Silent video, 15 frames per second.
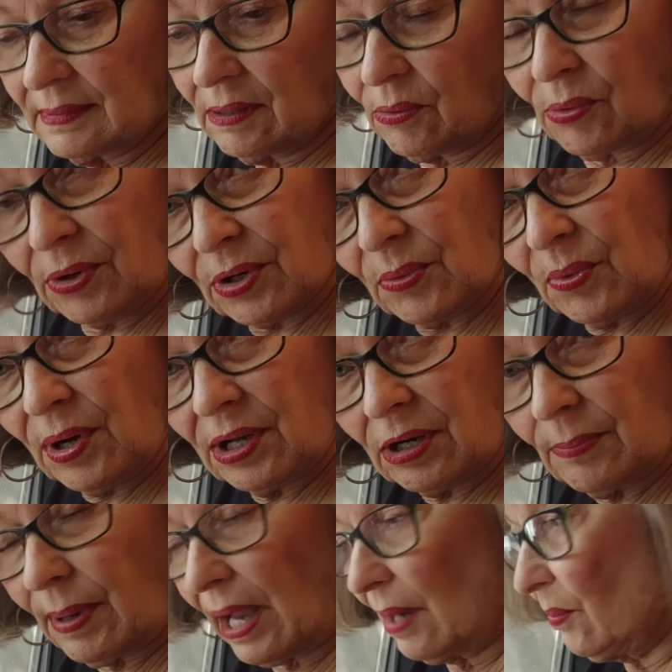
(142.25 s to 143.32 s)
order one or
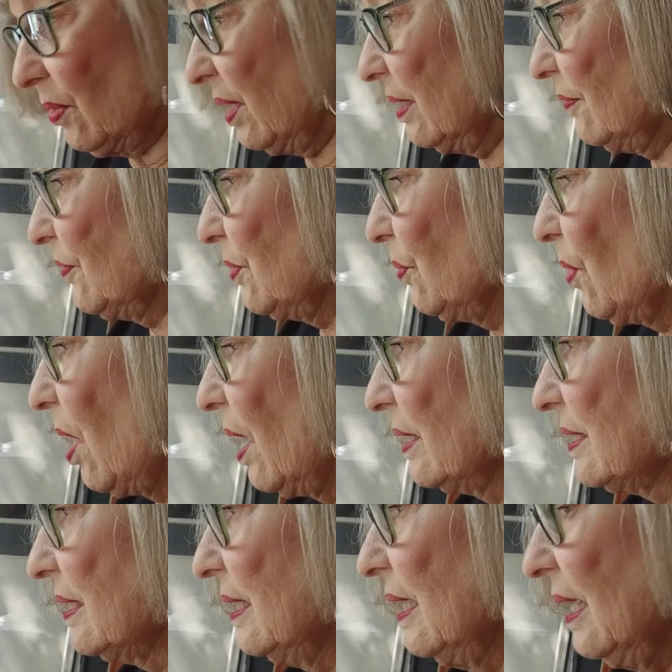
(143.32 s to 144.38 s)
buy one if you want.